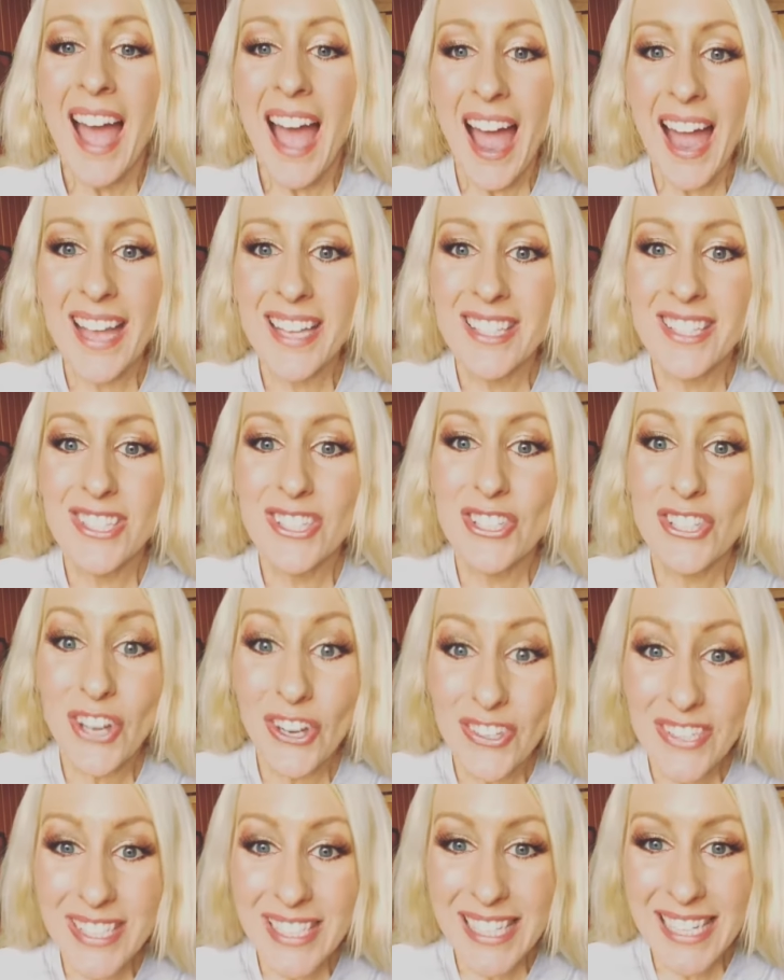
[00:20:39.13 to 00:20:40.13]
And
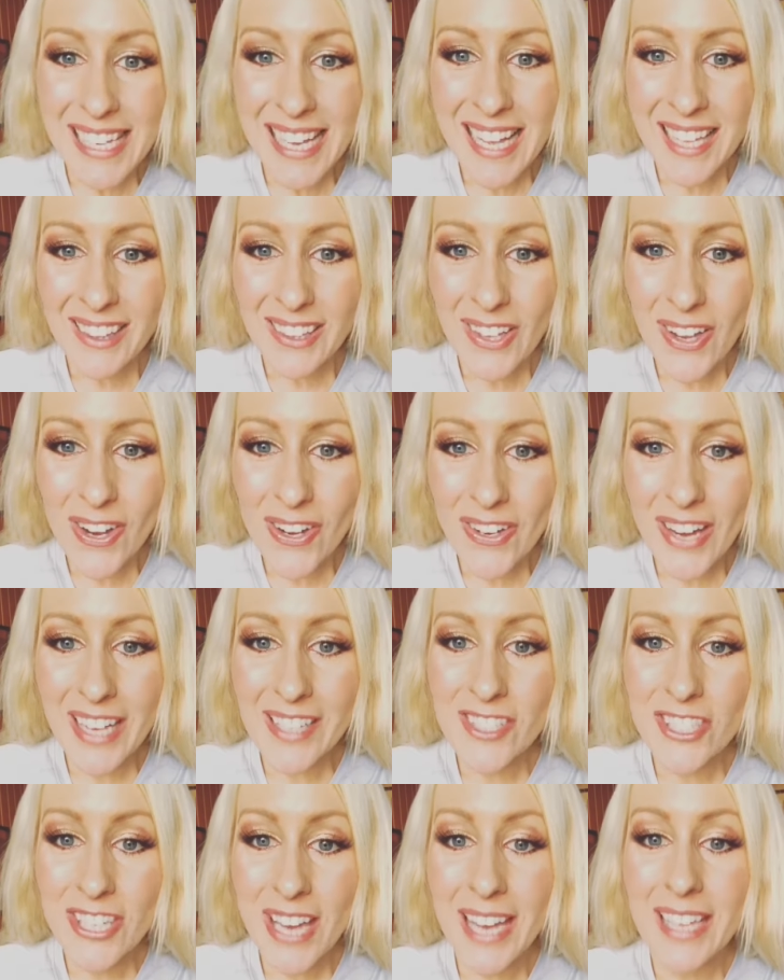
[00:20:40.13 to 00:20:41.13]
Josie, hello.
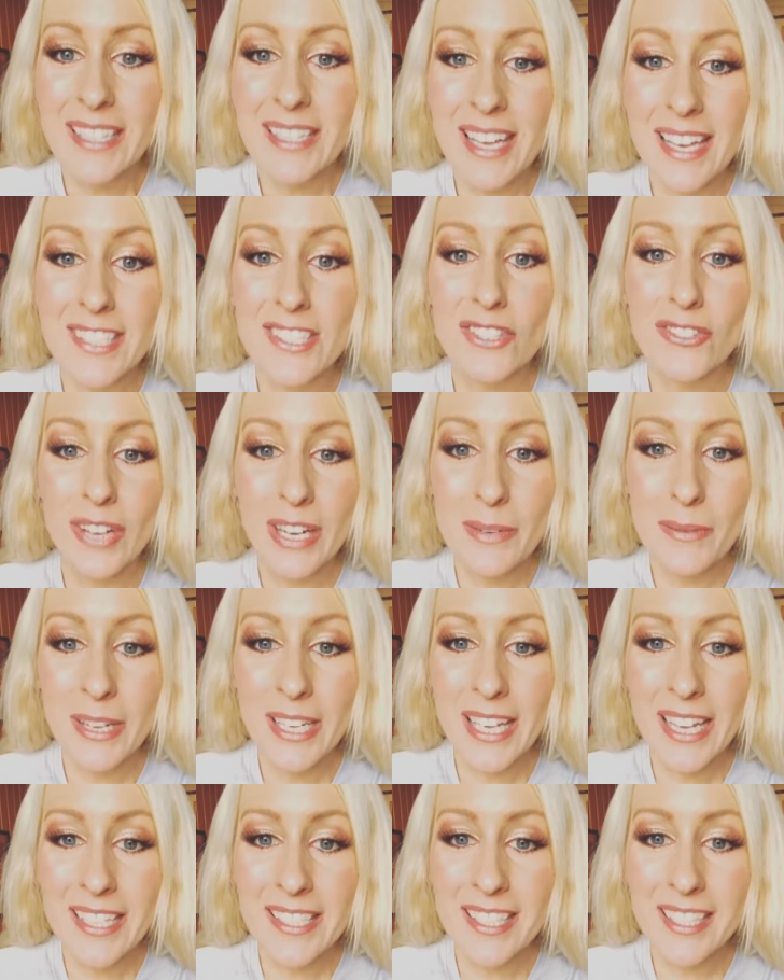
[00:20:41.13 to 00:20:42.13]
And Shane, yes, great
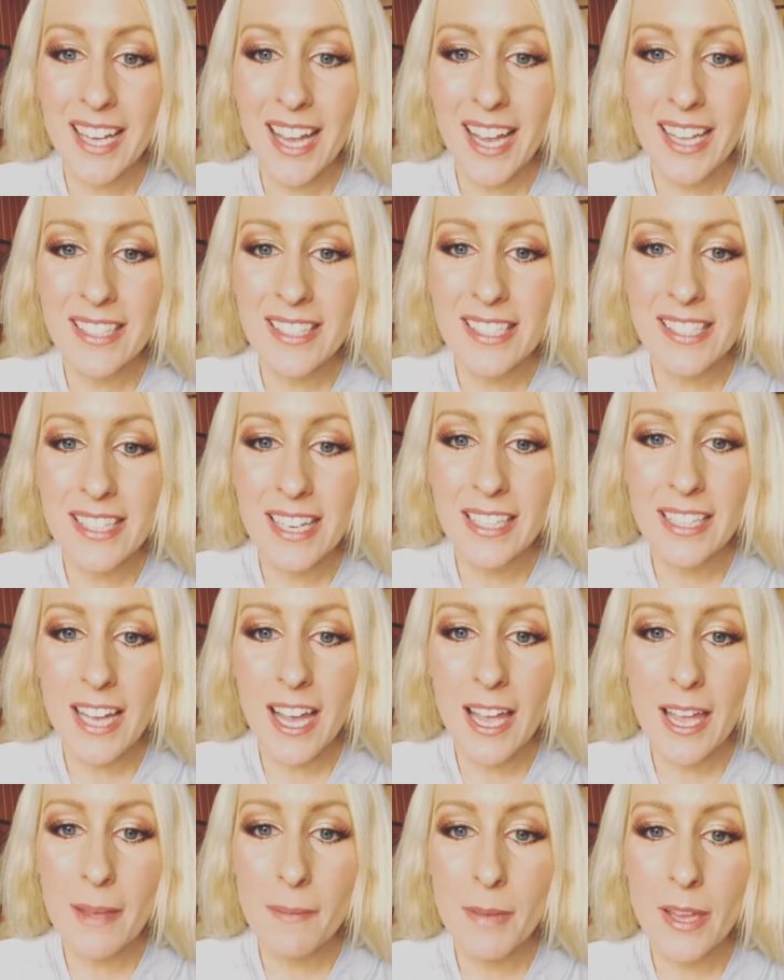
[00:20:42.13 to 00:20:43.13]
weekend. And I understand
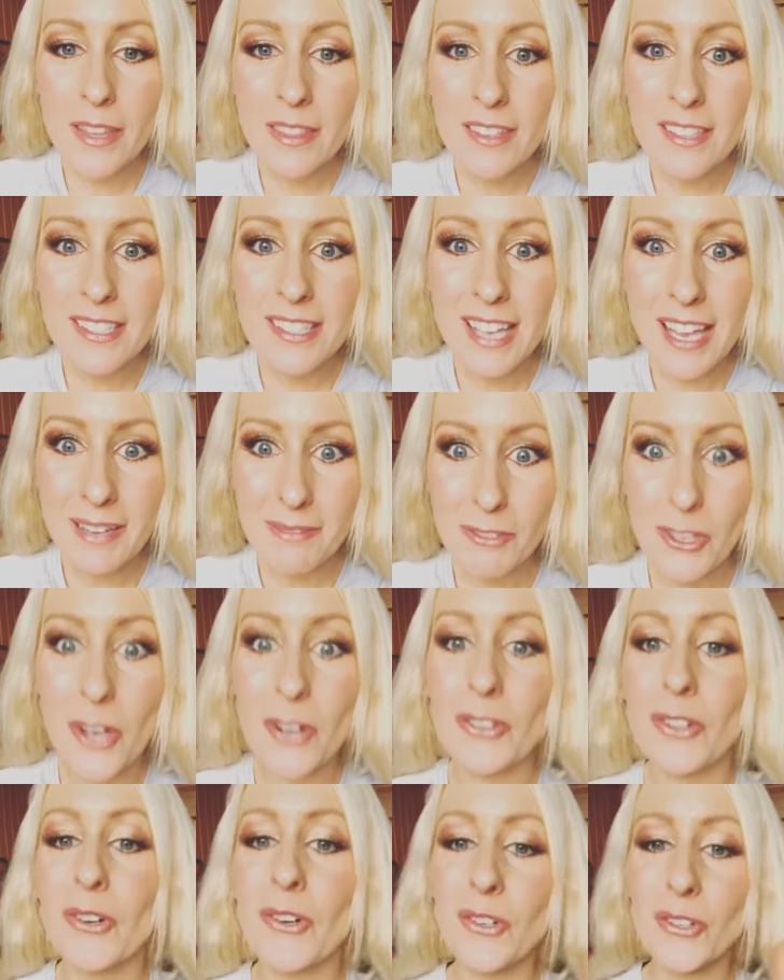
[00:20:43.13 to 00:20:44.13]
I am the same.
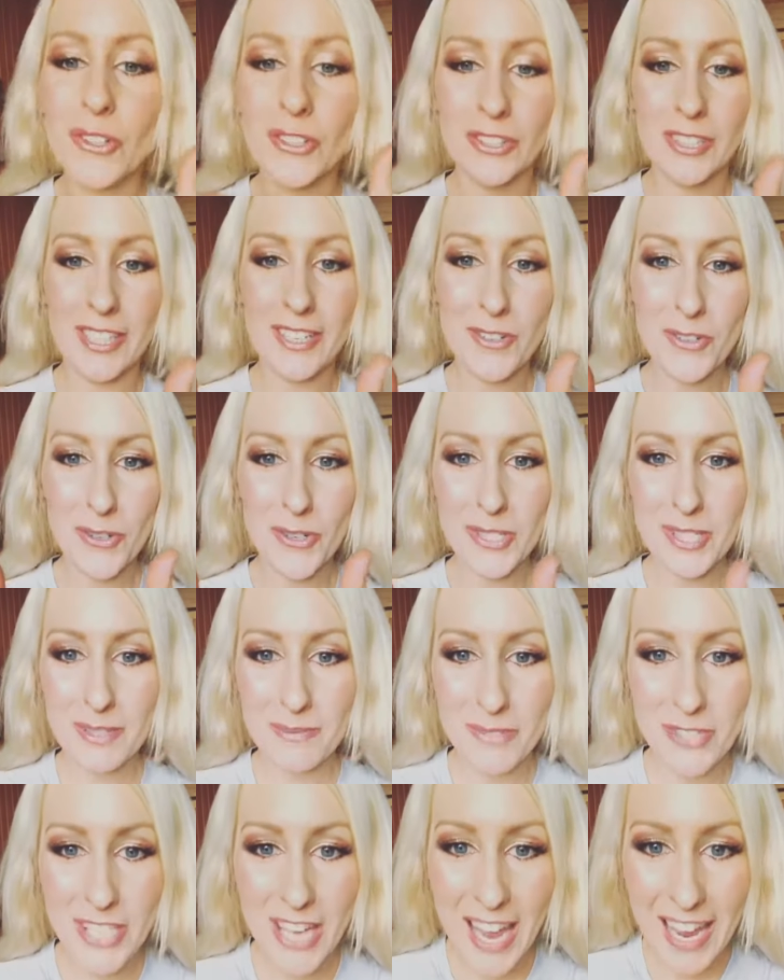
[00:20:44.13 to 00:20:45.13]
Lol, all good.
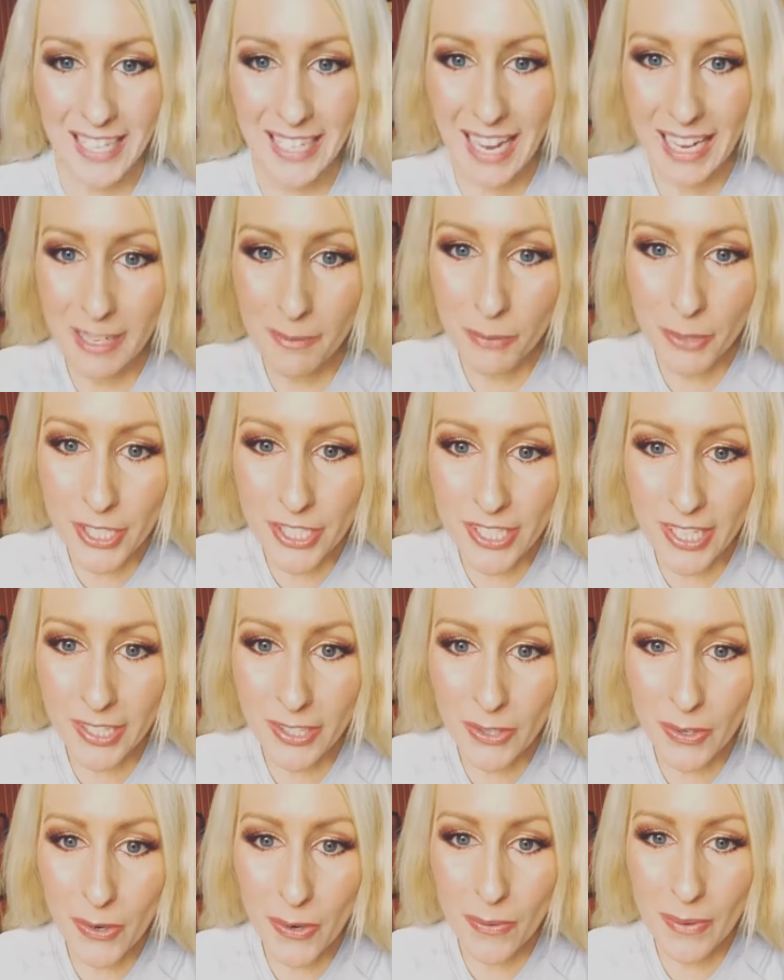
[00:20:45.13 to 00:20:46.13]
Awesome, Shane. And
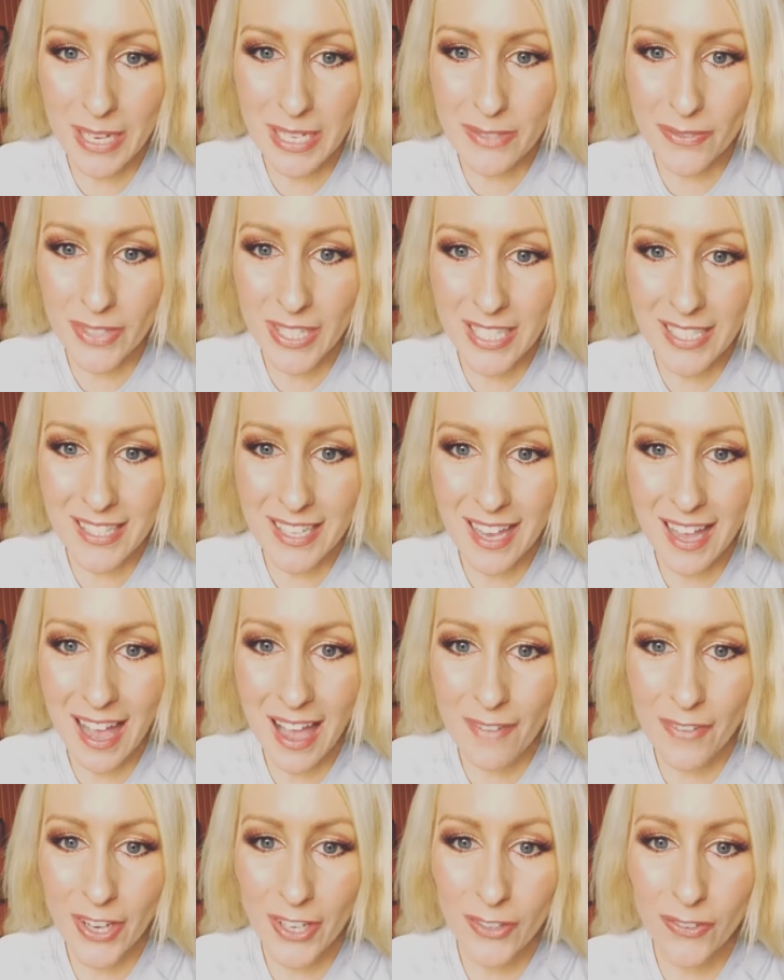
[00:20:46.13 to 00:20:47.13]
appreciate you always, Vanessa.
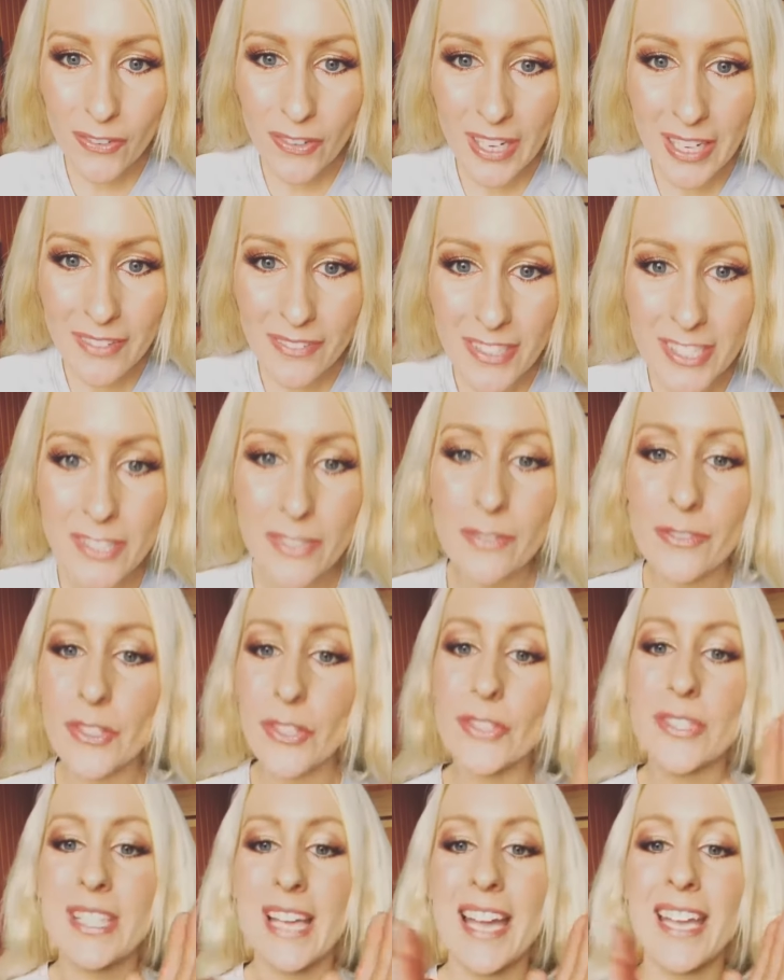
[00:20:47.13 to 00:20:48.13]
Have a great rest of
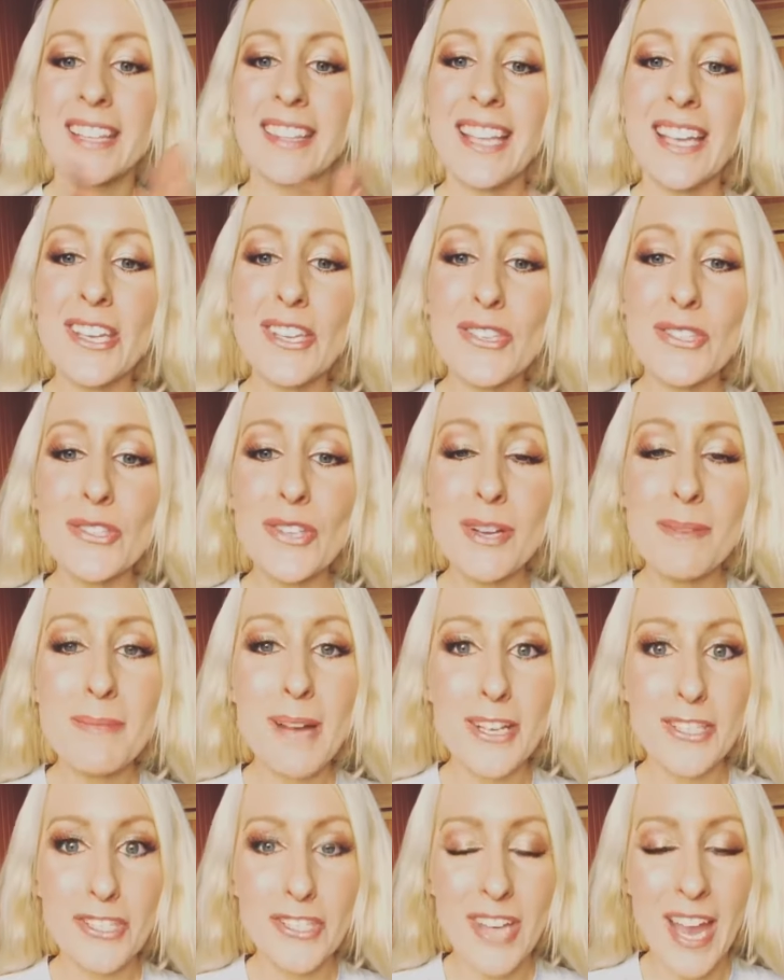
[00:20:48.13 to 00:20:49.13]
your day. Thank you so
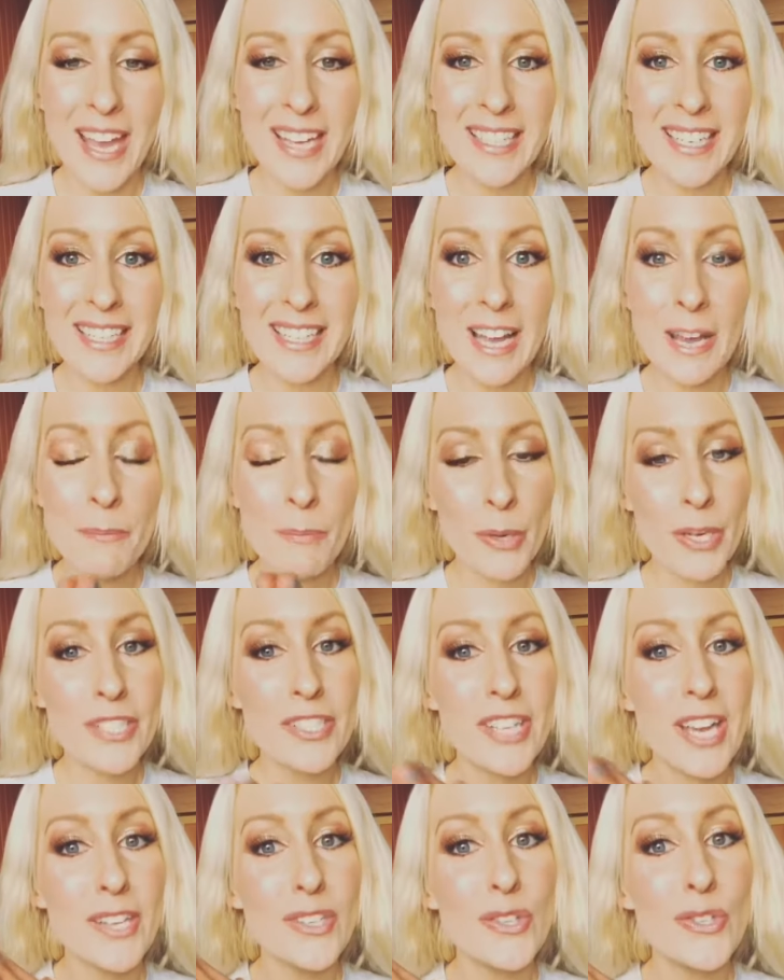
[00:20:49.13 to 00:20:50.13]
much, Shane. And I
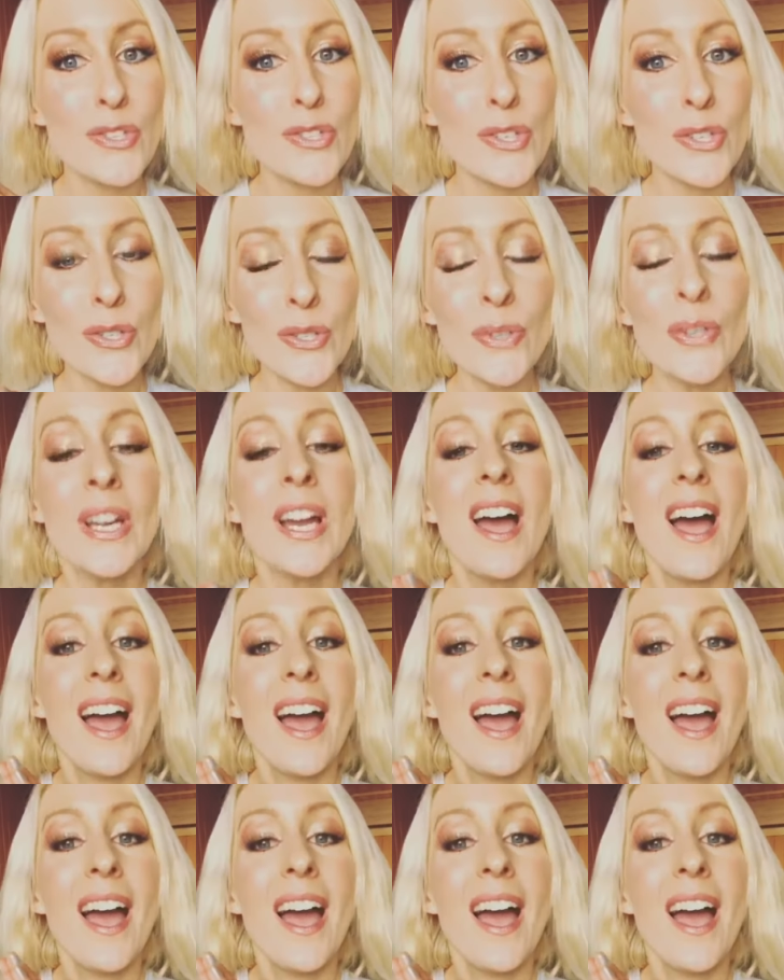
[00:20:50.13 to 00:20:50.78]
appreciate you too.